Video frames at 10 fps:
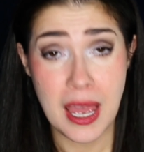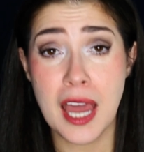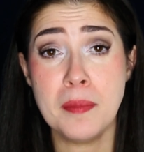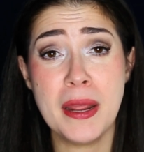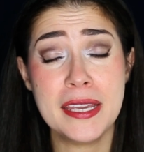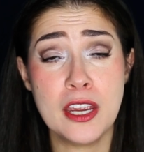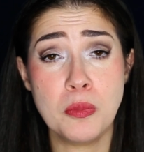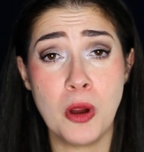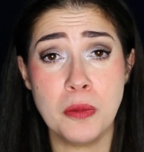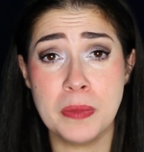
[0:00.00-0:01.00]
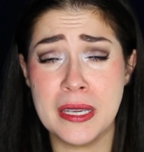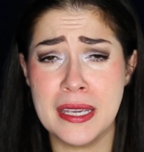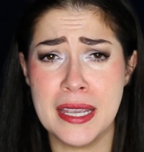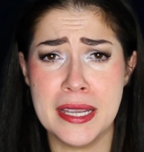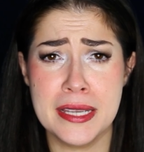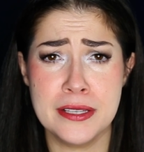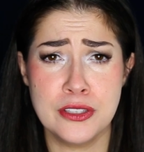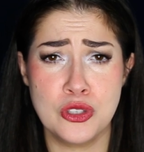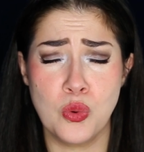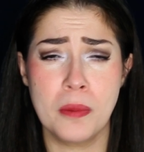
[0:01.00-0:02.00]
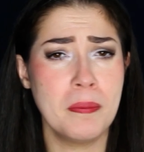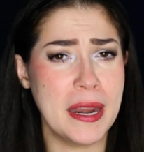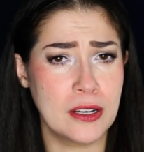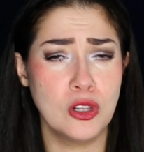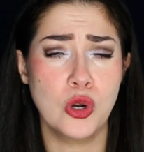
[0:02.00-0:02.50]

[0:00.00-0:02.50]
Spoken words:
and Medicare Part B is your medical